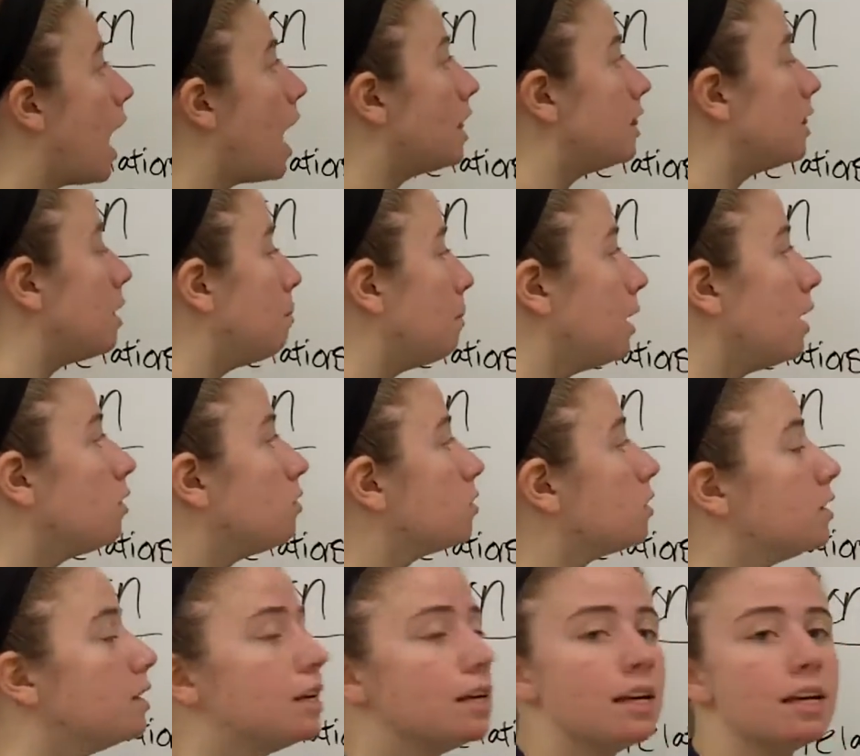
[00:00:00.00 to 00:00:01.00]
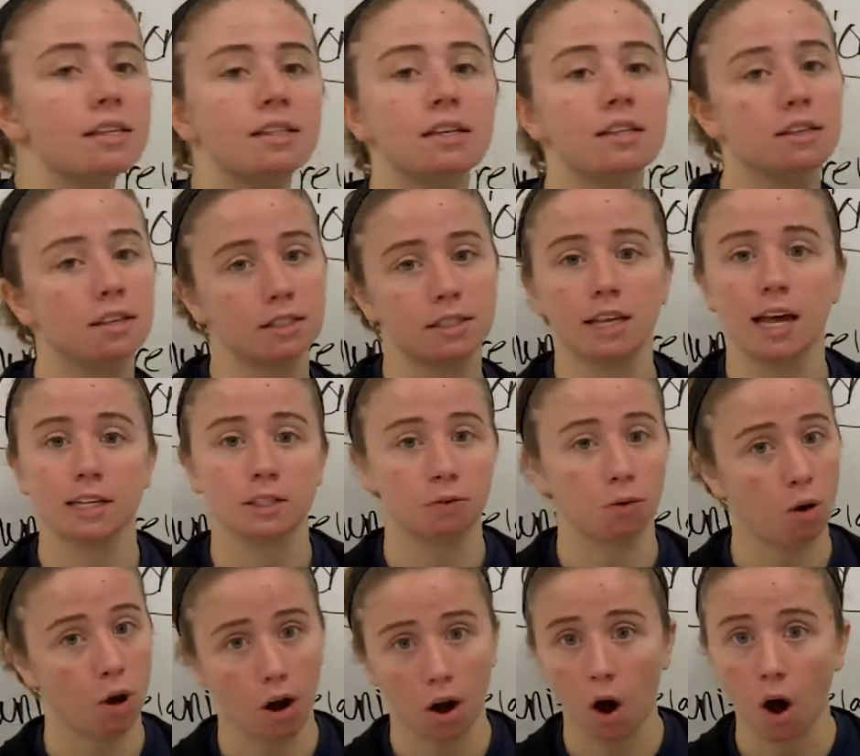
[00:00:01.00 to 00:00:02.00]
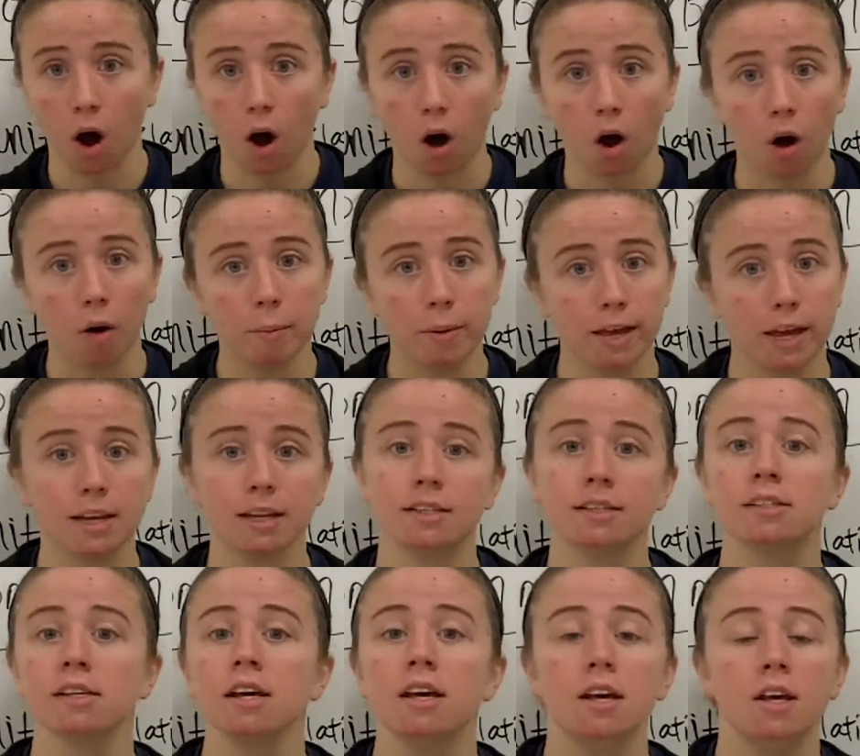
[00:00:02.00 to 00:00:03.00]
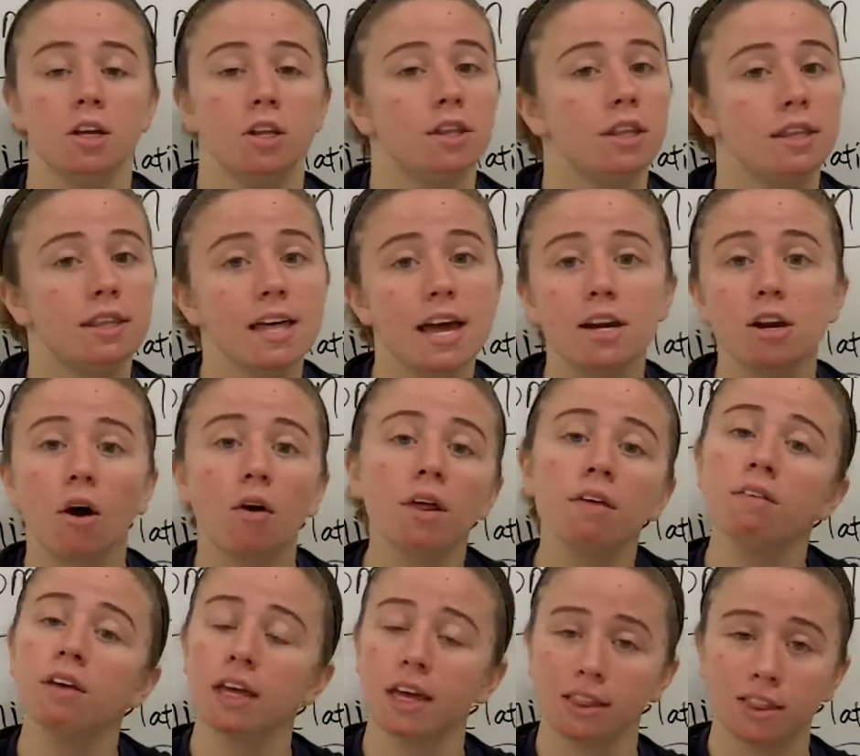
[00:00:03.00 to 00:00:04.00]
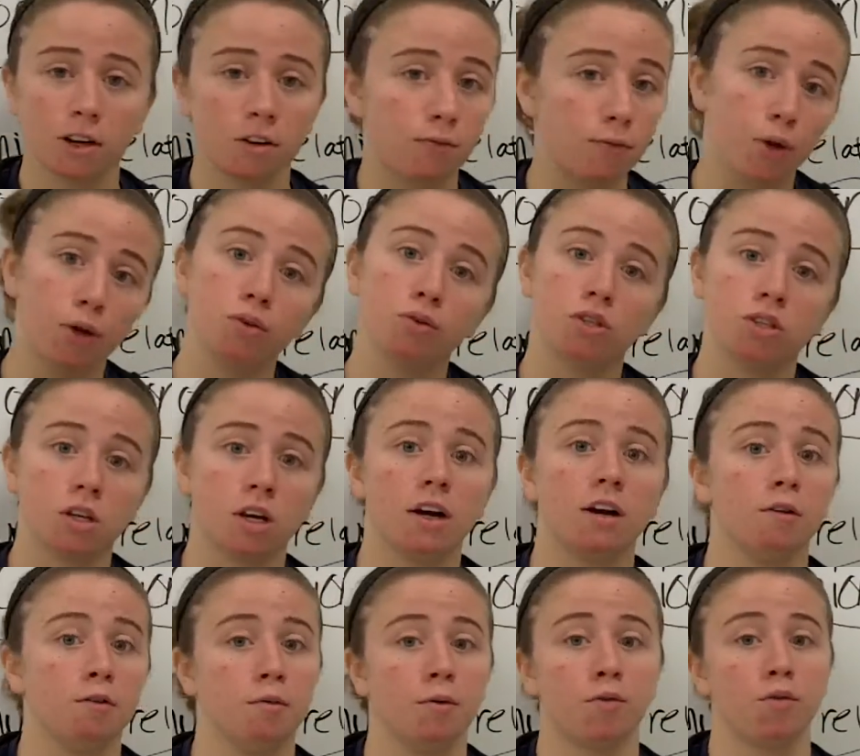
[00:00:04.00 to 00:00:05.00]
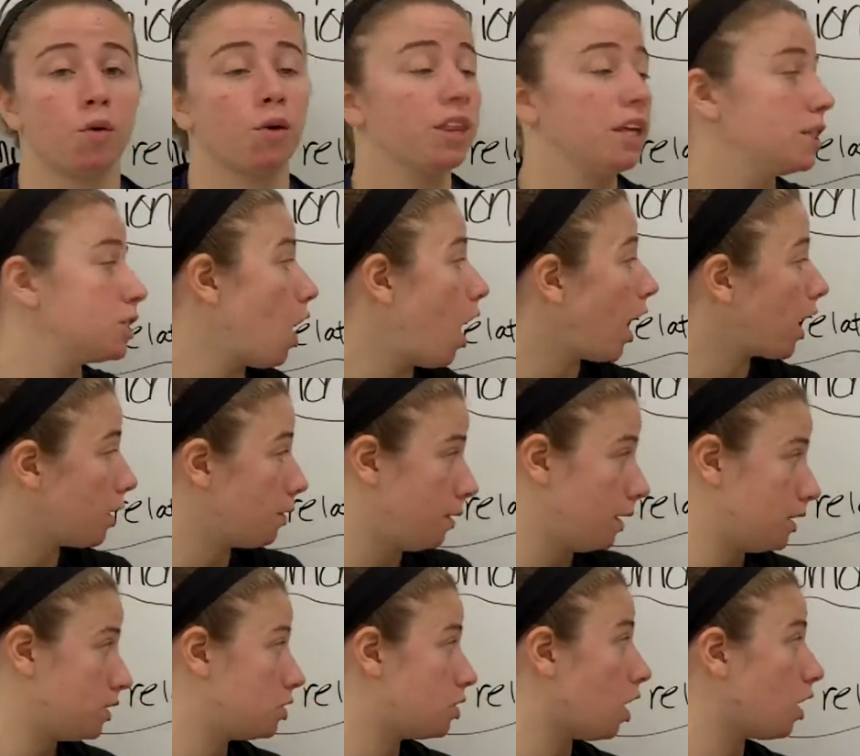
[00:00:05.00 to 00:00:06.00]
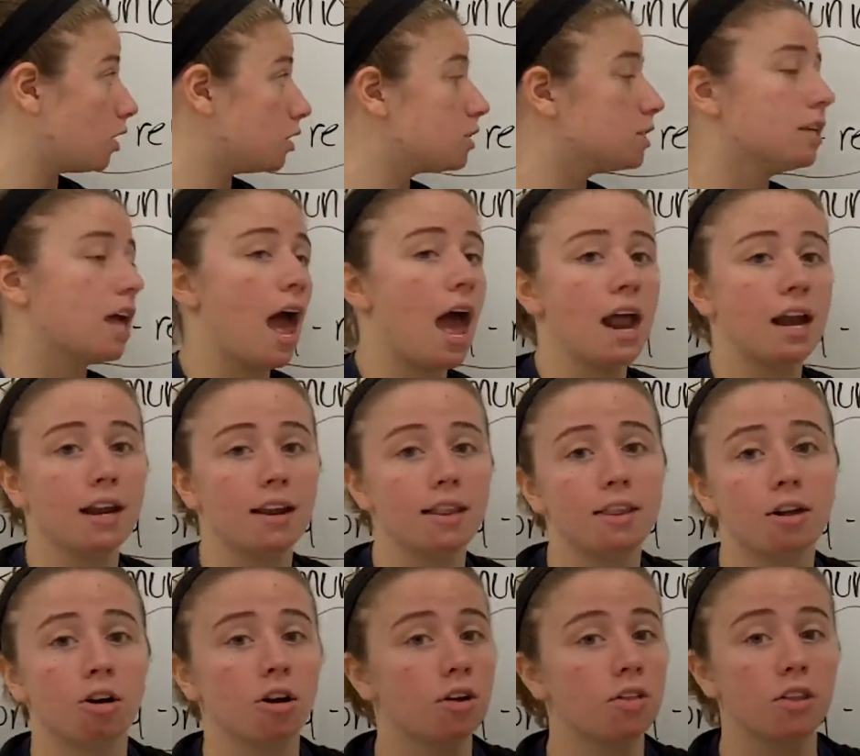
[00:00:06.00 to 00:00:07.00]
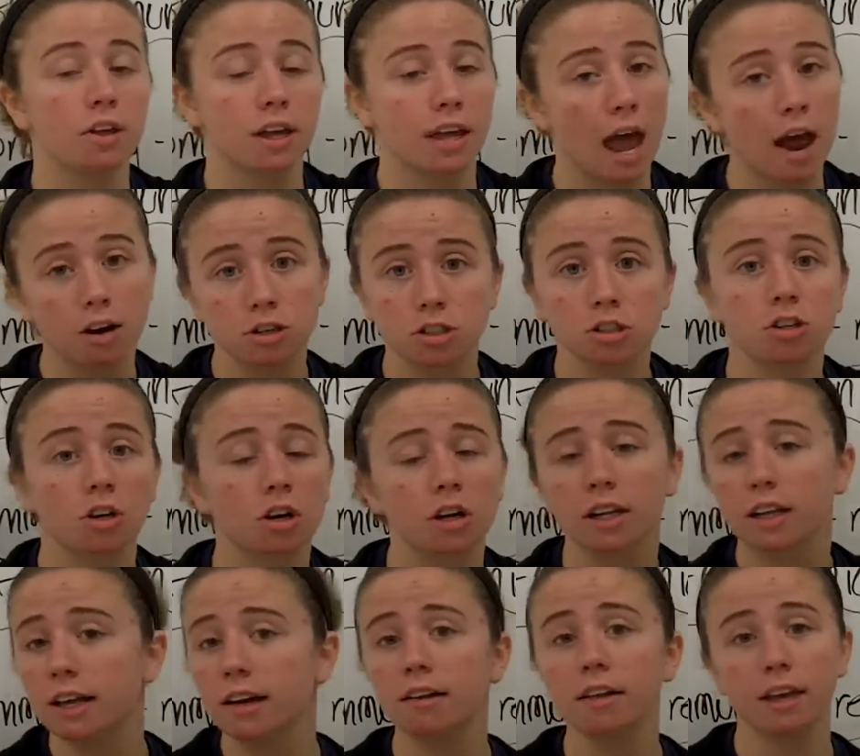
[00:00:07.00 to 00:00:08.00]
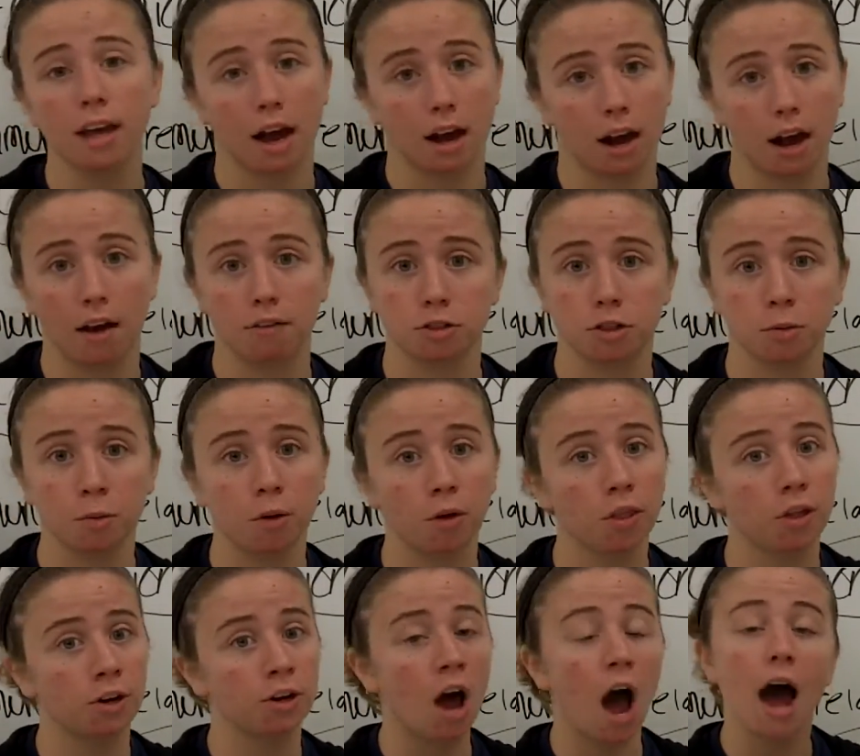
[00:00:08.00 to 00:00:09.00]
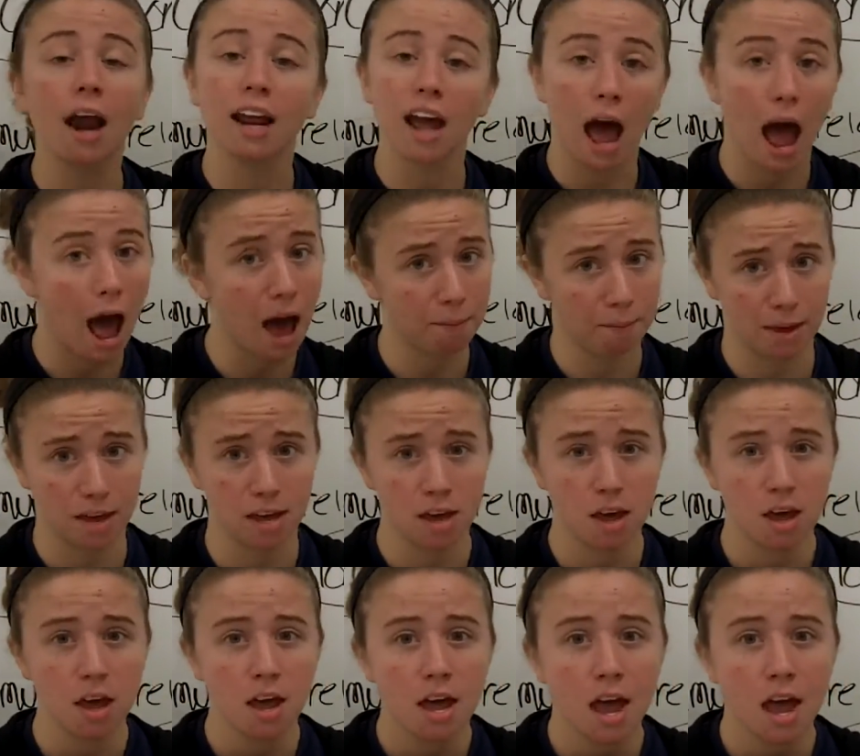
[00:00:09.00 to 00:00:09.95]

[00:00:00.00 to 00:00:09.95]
And the meal, it isn't successful at all because they don't even get their food served before this arguing starts, and the characters are clearly uncomfortable, they're not happy,